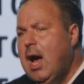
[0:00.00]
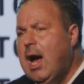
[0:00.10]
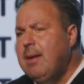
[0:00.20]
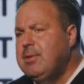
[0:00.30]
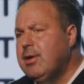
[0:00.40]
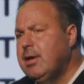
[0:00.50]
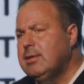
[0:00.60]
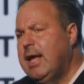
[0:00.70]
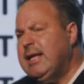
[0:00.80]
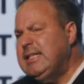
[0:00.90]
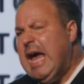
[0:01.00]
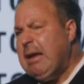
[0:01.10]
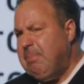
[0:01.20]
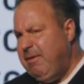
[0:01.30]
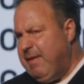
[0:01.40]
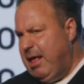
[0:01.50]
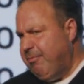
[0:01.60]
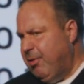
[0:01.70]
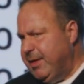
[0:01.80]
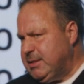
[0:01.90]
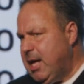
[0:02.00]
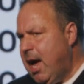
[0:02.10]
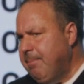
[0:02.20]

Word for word: I'm gonna like not be faithful this time."